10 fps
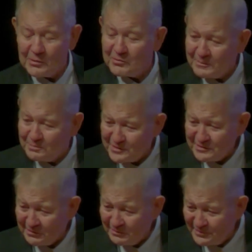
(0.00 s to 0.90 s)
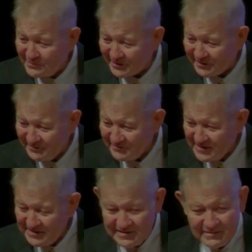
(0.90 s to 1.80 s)
to put into the book,
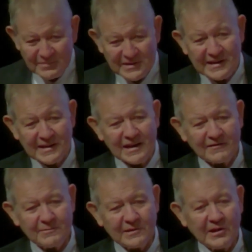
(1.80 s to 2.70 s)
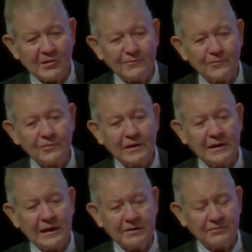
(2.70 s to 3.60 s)
but then I have to be careful and
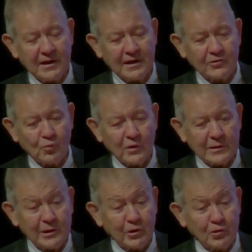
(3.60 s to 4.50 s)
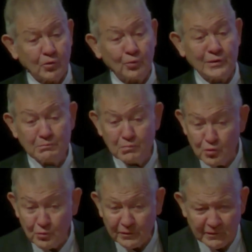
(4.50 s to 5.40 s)
have to ask, what am I going to
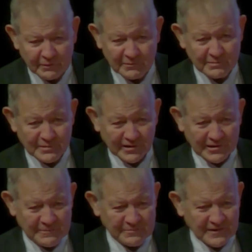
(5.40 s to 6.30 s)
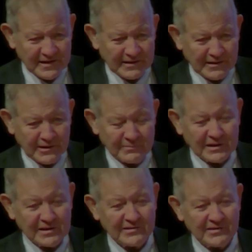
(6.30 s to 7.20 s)
remove from the book?
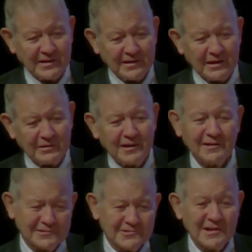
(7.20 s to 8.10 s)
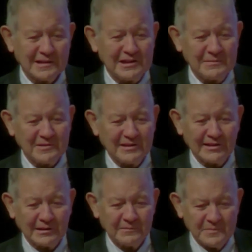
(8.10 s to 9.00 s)
Because I'll try to keep it thin.
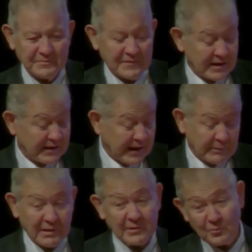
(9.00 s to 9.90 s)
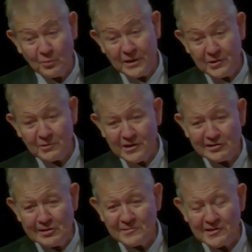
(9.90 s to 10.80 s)
And by the way,
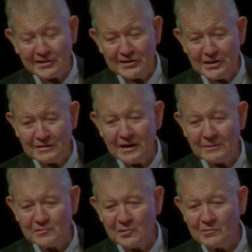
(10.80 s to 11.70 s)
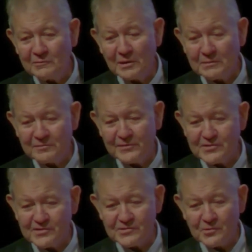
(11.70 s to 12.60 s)
keeping it thin, I'm told by
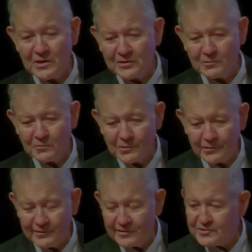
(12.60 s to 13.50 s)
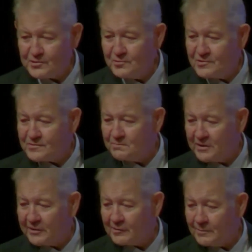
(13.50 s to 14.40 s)
professors around the world that students pick
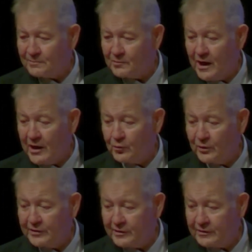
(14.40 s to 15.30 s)
it up and read it,